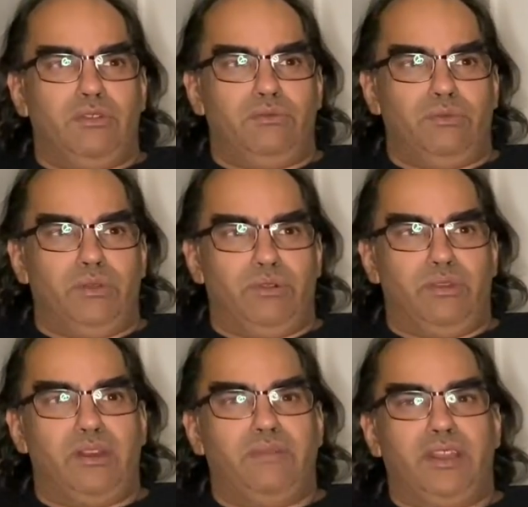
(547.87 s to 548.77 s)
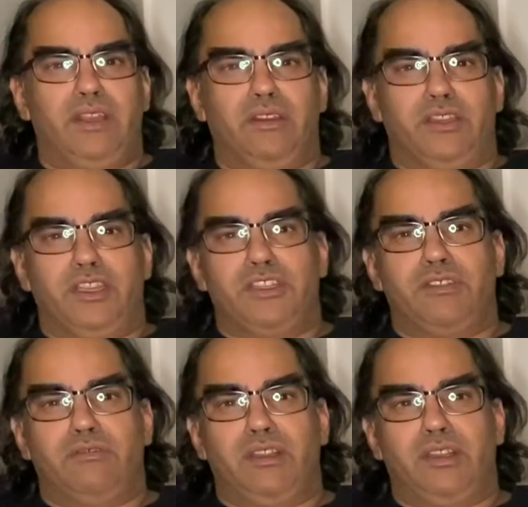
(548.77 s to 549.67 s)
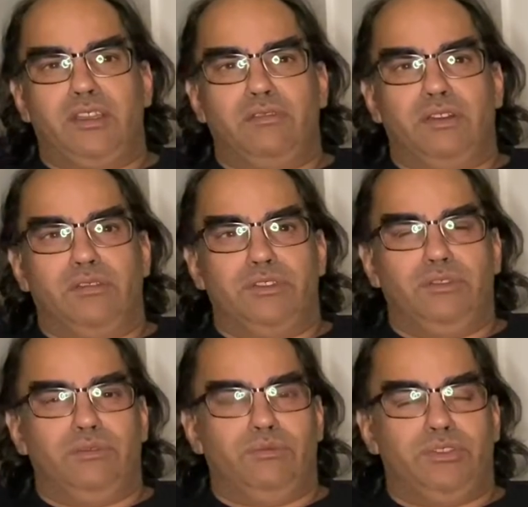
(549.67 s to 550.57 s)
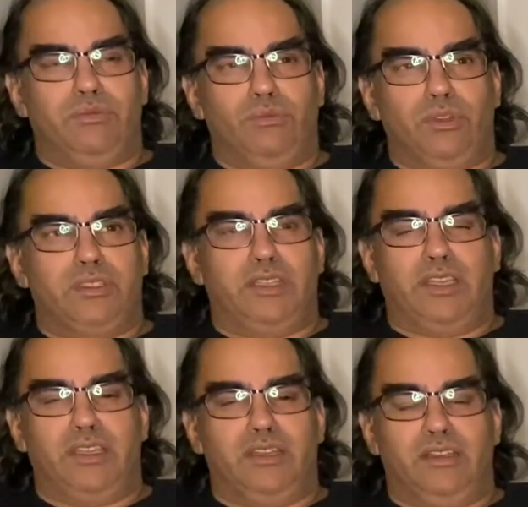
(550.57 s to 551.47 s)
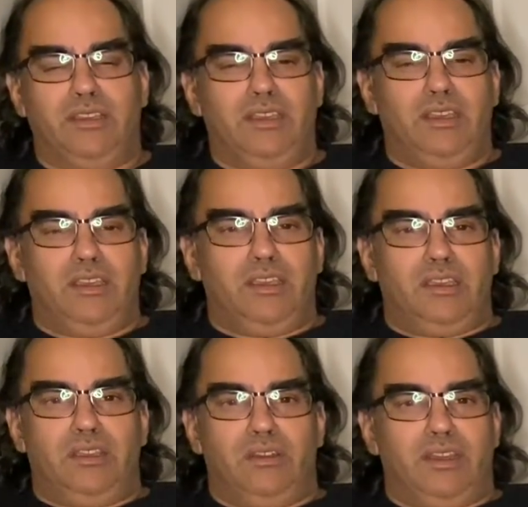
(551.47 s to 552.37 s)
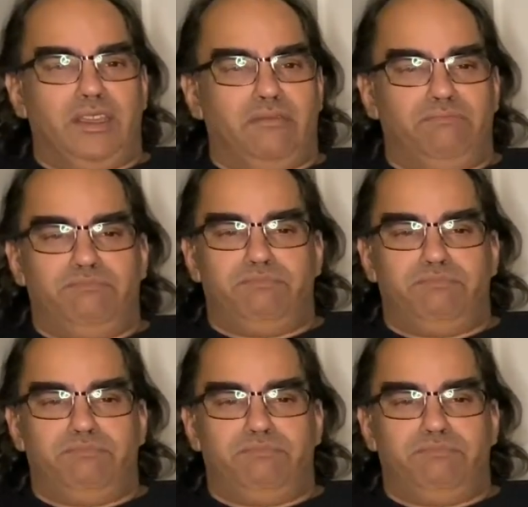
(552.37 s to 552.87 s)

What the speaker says: We're renovating our kitchen right now, and I was doing some work today, and I can